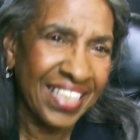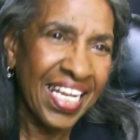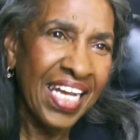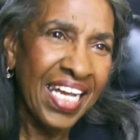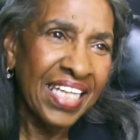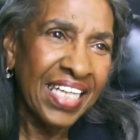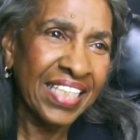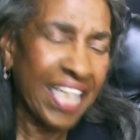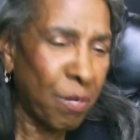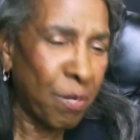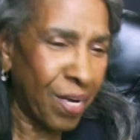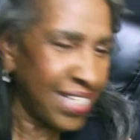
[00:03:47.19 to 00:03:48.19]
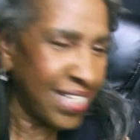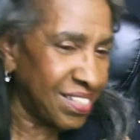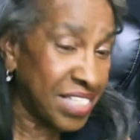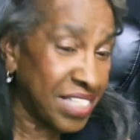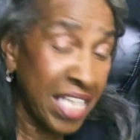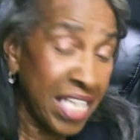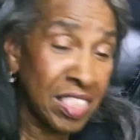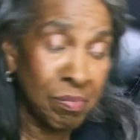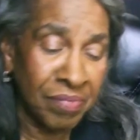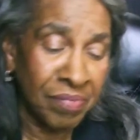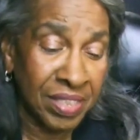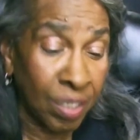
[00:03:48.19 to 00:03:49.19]
that I wanted to change the
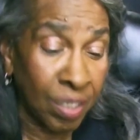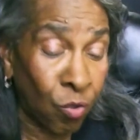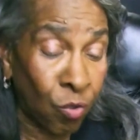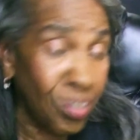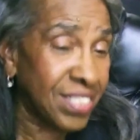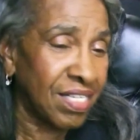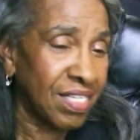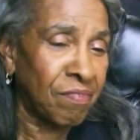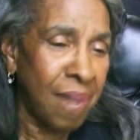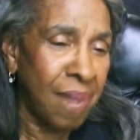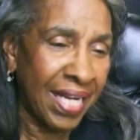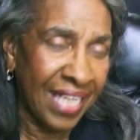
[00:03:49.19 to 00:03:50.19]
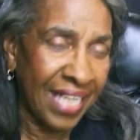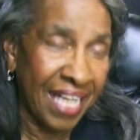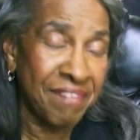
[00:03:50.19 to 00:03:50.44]
course of my life.